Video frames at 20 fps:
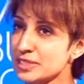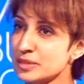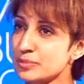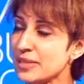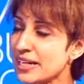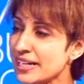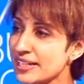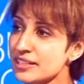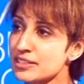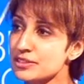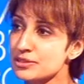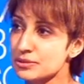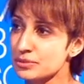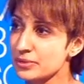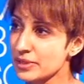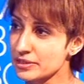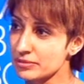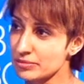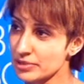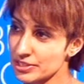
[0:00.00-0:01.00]
buy into
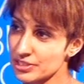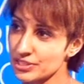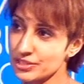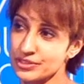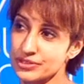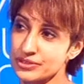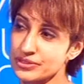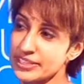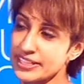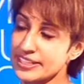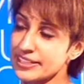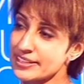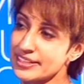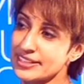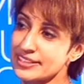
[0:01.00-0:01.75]
what you're doing,